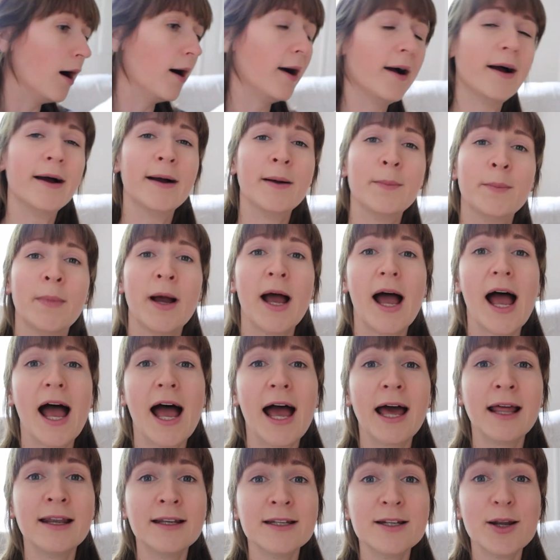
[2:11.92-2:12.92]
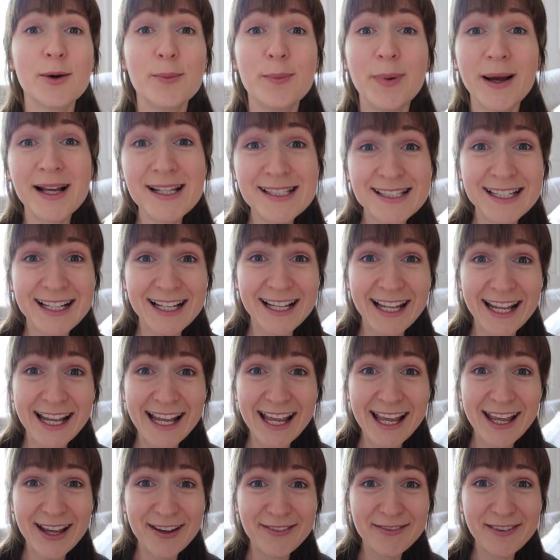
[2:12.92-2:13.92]
And basically,
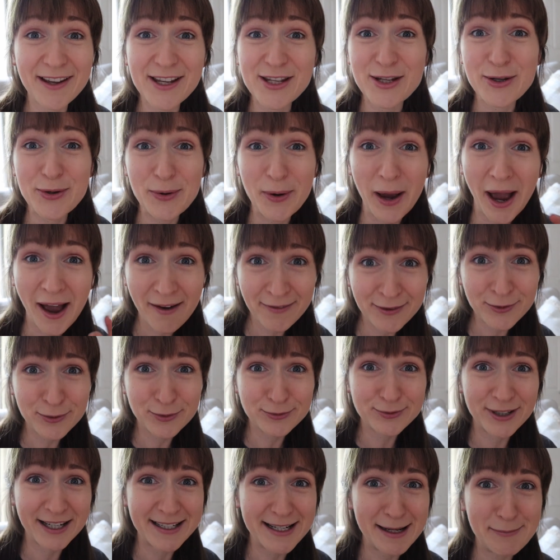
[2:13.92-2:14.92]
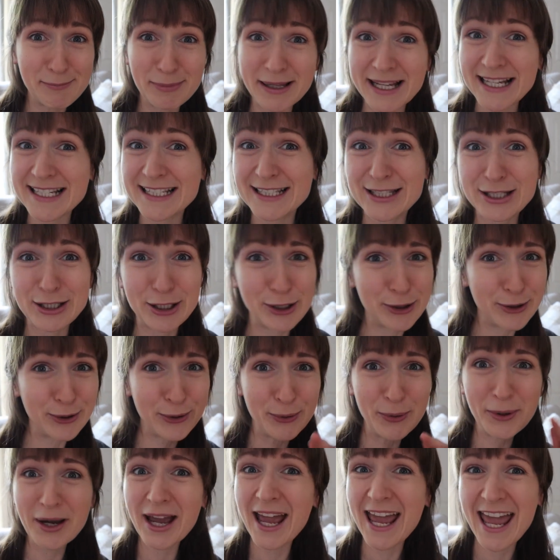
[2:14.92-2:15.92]
if you haven't already, please
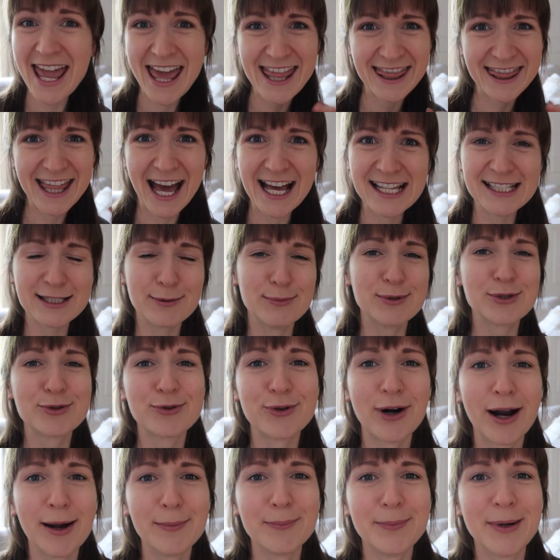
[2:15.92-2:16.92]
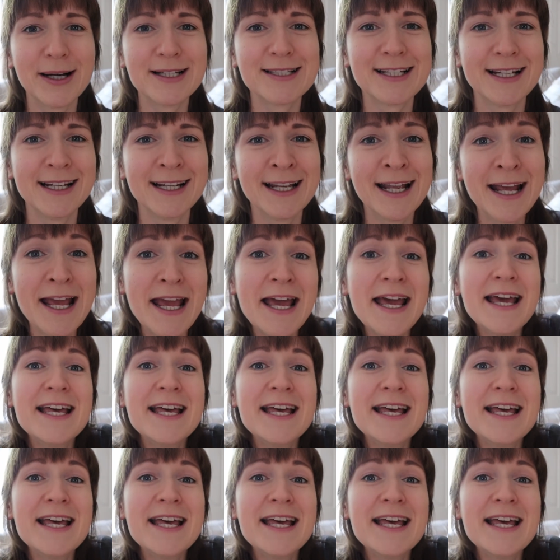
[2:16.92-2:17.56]
do hit that subscribe button